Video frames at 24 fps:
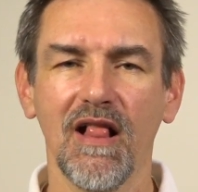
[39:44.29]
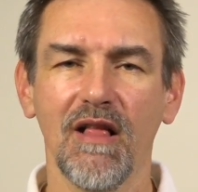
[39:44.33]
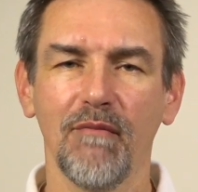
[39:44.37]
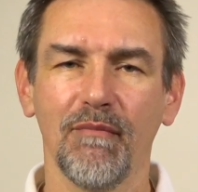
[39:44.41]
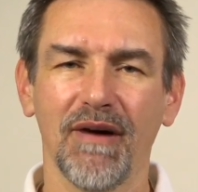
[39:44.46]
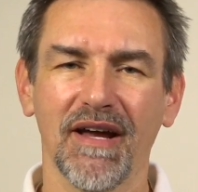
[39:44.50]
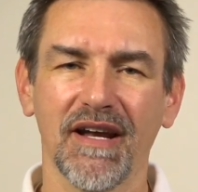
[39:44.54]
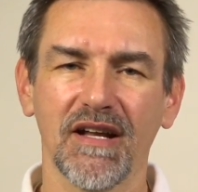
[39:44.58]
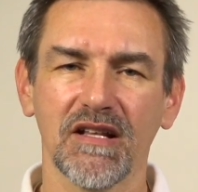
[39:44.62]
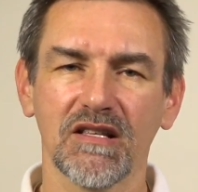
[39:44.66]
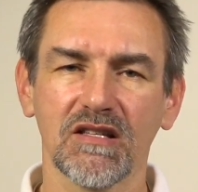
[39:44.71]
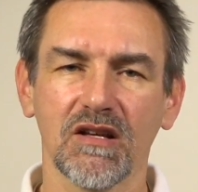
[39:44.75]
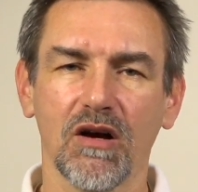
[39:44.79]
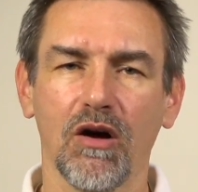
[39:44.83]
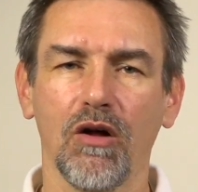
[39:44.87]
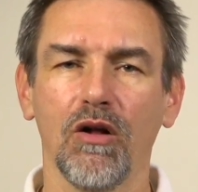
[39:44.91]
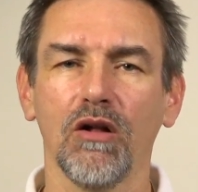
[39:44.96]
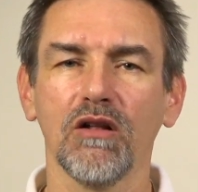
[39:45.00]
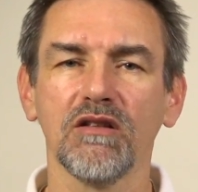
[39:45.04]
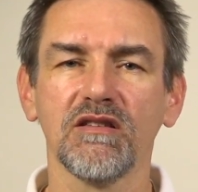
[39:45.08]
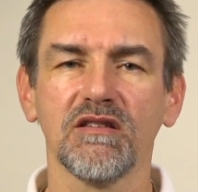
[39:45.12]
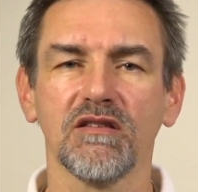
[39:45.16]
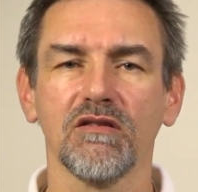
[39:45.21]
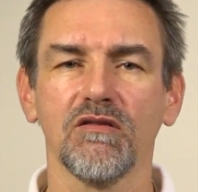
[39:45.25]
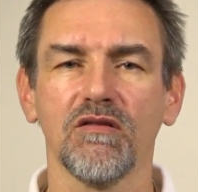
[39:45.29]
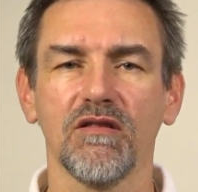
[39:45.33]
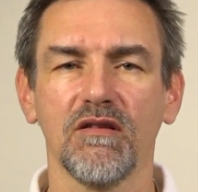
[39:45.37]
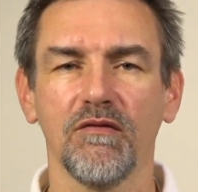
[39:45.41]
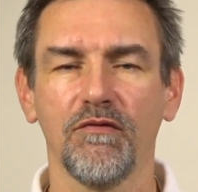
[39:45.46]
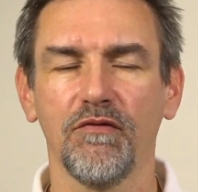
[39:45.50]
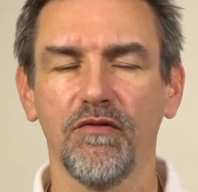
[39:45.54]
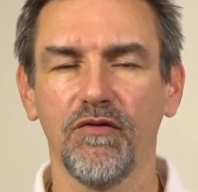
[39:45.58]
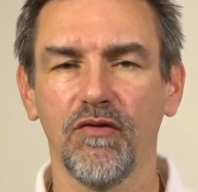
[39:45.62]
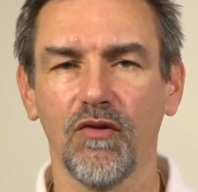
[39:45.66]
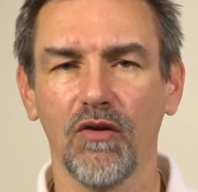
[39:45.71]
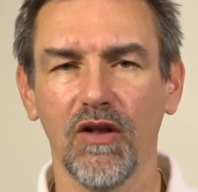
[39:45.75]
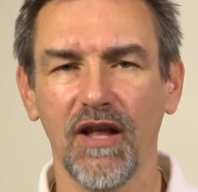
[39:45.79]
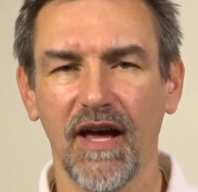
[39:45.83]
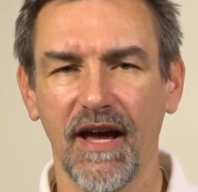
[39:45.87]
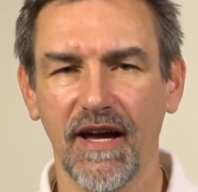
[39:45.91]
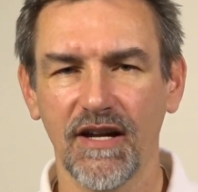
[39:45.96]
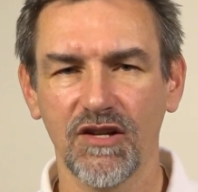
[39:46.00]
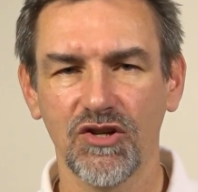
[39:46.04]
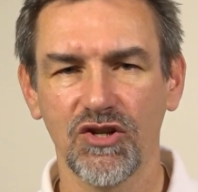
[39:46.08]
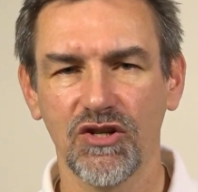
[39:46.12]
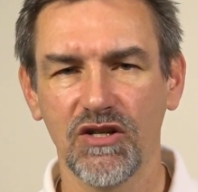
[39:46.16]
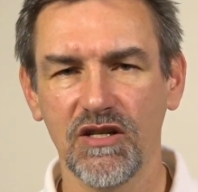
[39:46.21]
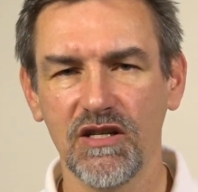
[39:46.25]
but it's also the full
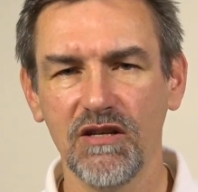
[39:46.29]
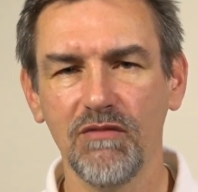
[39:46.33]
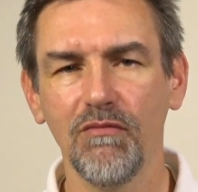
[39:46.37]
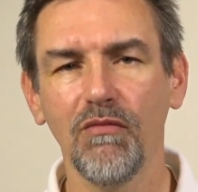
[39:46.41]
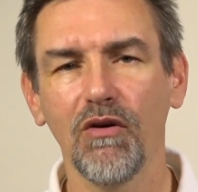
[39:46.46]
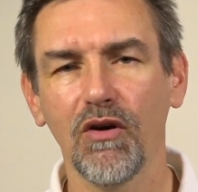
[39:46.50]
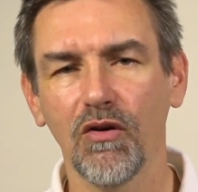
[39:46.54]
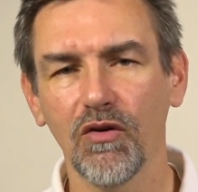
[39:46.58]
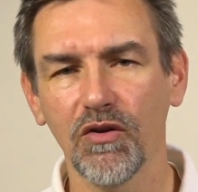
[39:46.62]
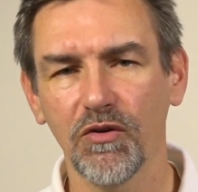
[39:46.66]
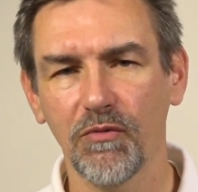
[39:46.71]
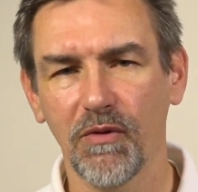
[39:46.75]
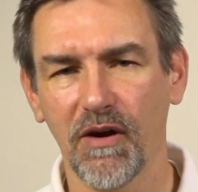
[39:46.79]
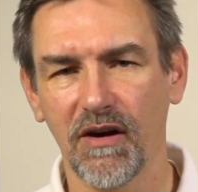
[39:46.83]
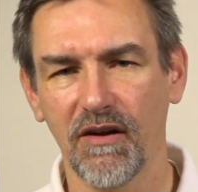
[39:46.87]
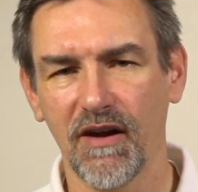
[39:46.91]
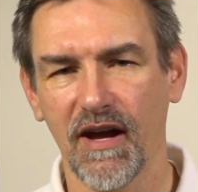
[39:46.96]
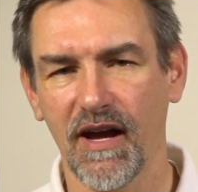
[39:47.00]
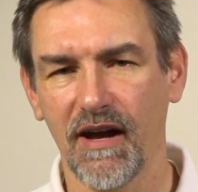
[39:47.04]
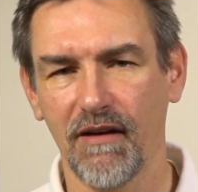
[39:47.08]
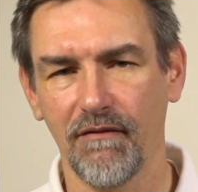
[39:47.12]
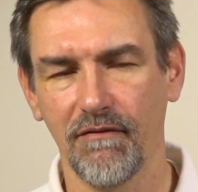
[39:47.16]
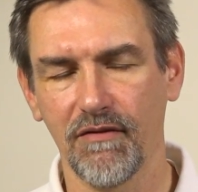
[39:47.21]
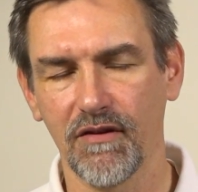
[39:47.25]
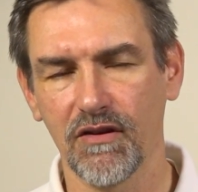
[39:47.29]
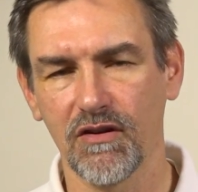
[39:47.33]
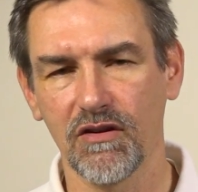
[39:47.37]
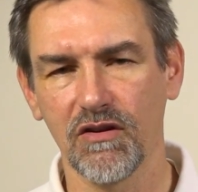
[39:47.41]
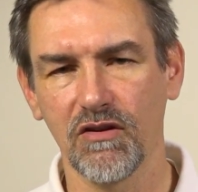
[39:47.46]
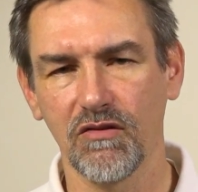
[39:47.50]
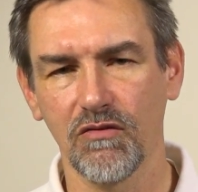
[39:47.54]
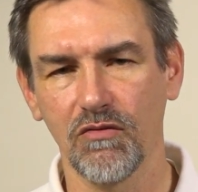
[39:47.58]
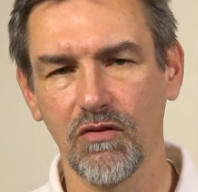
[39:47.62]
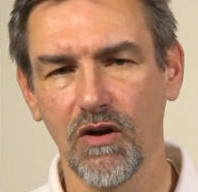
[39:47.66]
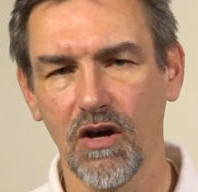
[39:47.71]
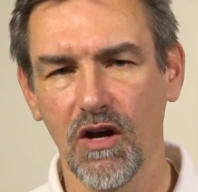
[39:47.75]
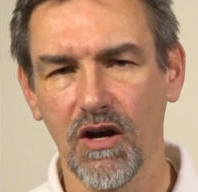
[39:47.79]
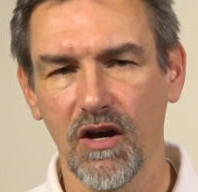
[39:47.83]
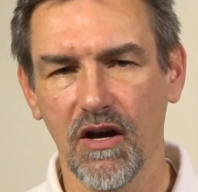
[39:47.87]
HD mode where you have the new